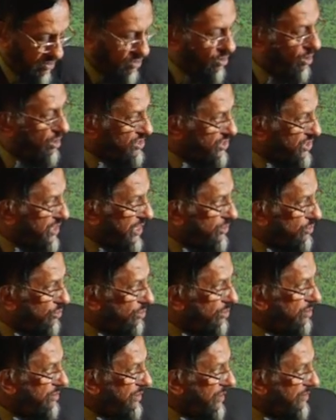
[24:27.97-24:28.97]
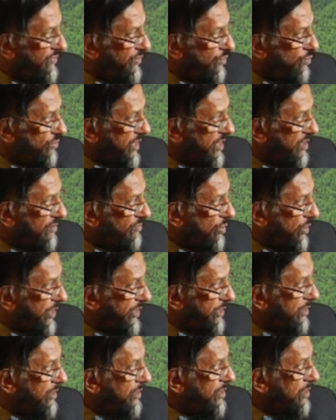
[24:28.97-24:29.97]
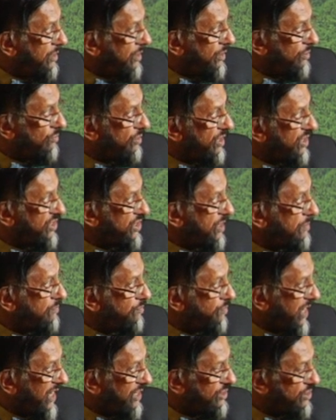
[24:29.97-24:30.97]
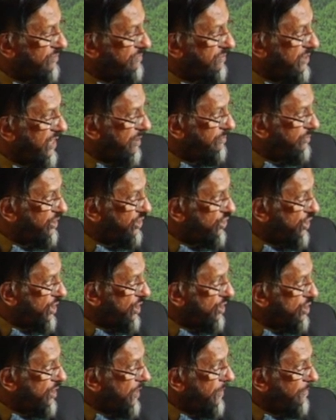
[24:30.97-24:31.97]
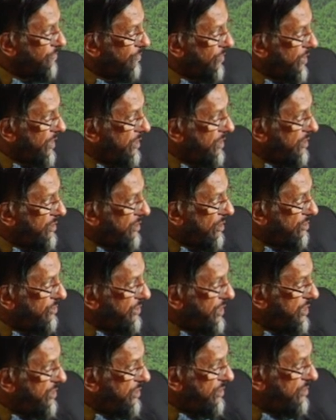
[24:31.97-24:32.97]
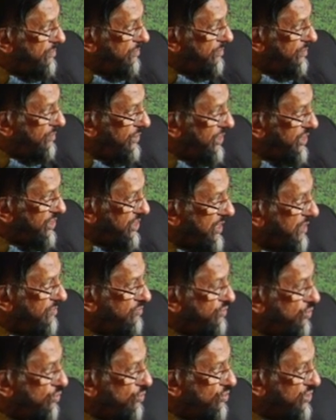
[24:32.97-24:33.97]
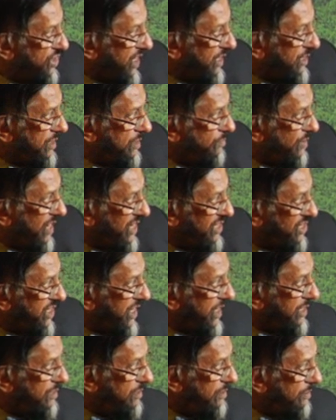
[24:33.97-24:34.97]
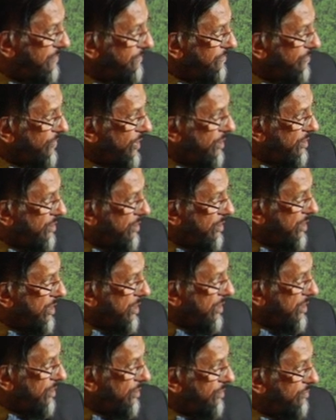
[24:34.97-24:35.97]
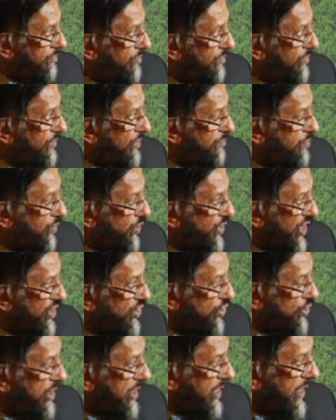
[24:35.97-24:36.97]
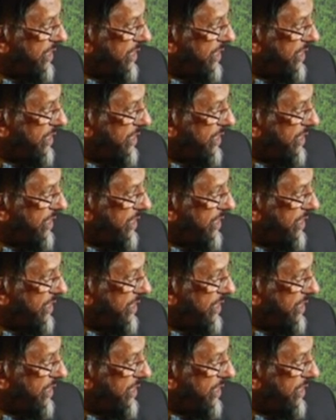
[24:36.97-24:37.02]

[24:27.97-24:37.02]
cost at all if you can avoid the worst impacts of climate change. Now, here, this gives you sector by sector the potential